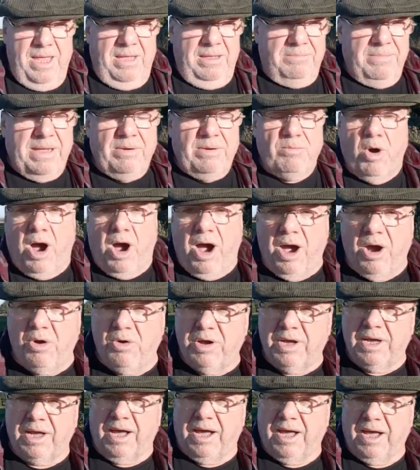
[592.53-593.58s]

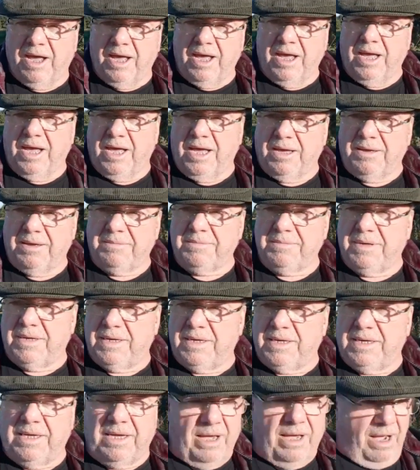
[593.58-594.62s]
Meanwhile, I
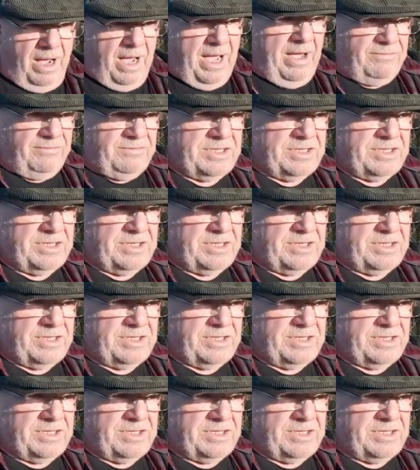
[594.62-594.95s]
have